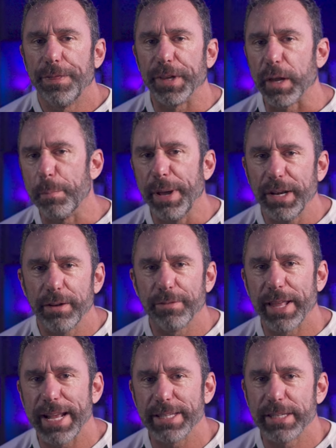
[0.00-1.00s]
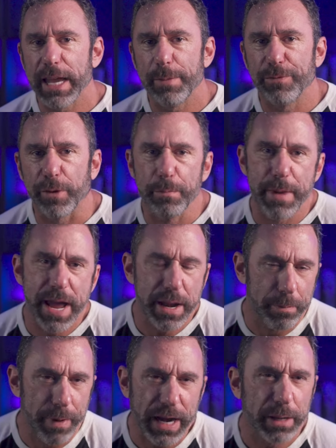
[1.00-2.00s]
The competitive landscape for men
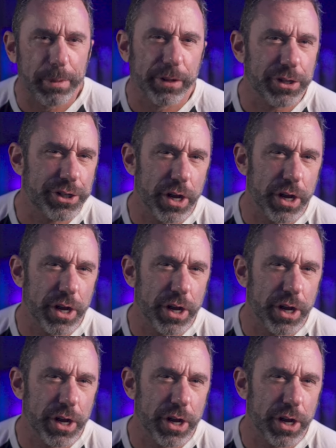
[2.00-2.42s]
at bodybuilding